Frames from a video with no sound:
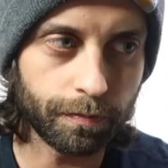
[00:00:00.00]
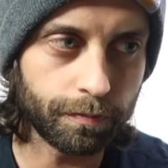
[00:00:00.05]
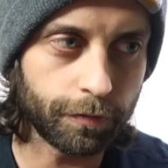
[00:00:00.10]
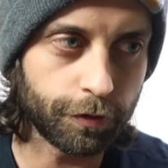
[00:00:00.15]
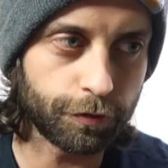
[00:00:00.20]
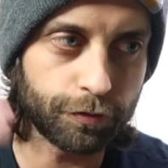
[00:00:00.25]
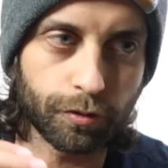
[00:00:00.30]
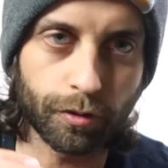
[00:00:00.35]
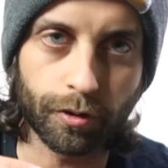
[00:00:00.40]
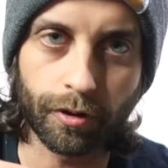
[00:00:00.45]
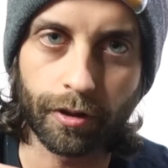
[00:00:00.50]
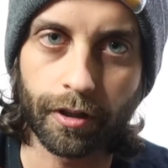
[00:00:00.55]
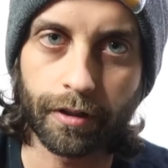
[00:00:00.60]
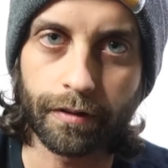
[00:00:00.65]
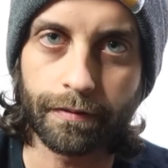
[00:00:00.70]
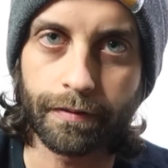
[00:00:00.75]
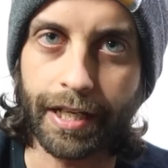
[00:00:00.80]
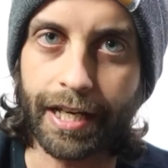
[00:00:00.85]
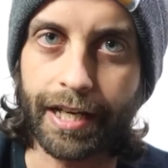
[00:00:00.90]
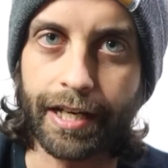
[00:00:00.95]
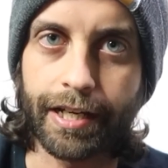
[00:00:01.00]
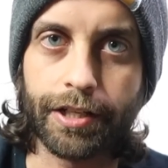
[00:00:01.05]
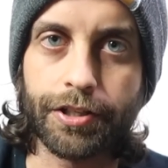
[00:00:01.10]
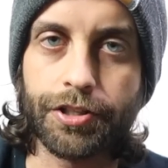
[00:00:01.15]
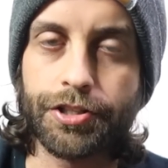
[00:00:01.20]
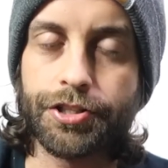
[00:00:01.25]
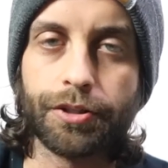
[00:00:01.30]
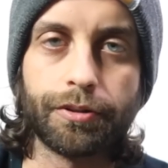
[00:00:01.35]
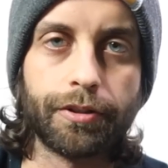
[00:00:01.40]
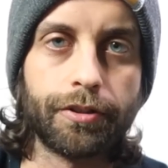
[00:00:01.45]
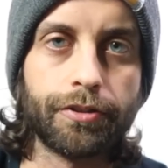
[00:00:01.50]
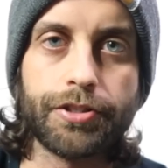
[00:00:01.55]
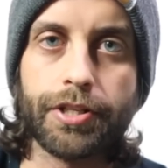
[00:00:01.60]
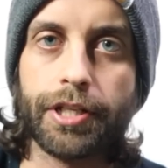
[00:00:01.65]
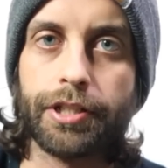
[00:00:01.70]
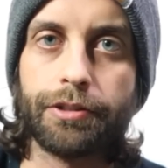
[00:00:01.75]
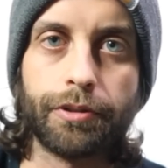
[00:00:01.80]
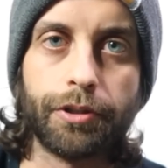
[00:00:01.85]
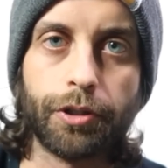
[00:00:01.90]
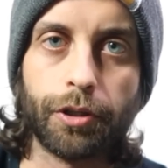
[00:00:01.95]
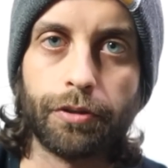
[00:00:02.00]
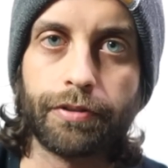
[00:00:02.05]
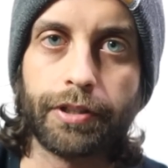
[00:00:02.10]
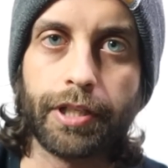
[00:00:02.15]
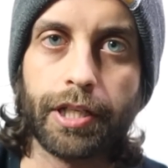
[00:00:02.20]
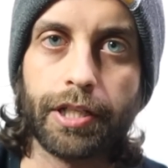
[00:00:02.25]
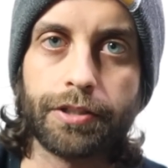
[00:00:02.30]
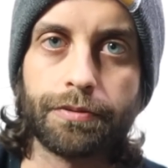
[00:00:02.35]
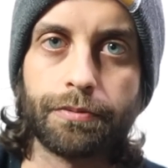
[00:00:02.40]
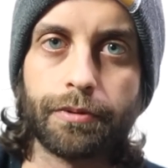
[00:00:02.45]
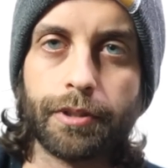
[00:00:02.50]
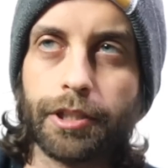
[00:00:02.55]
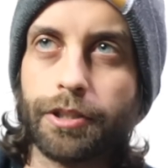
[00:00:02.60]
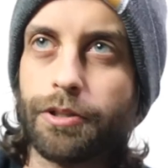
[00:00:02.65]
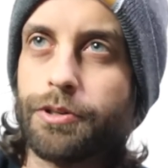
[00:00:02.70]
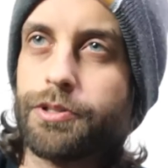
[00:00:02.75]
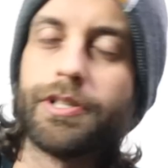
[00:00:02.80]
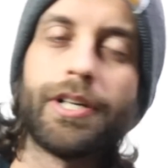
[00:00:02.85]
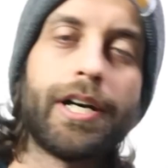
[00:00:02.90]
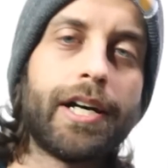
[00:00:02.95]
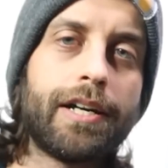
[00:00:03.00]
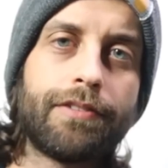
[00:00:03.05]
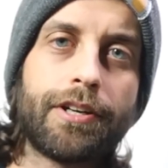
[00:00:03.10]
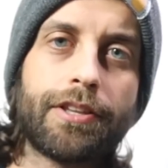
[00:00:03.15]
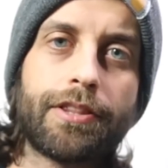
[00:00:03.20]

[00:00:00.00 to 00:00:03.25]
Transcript: beforehand, so it'll send you a notification when it goes live,